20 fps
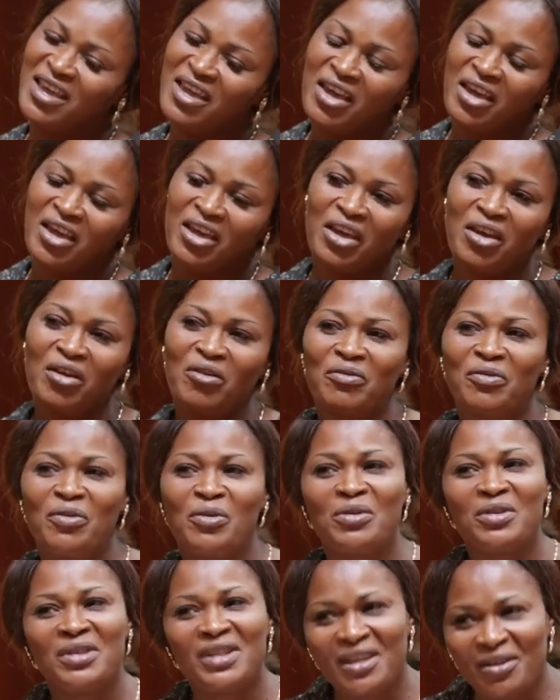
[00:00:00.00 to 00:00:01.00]

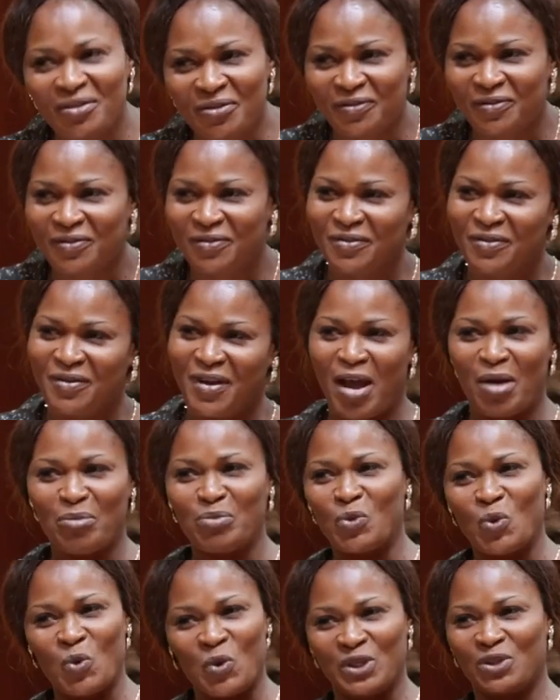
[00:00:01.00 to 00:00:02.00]
Even if
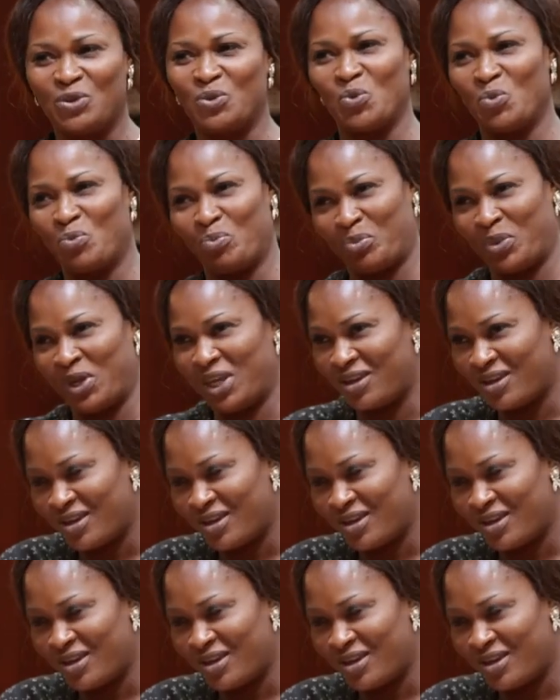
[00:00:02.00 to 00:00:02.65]
I'm going to pay.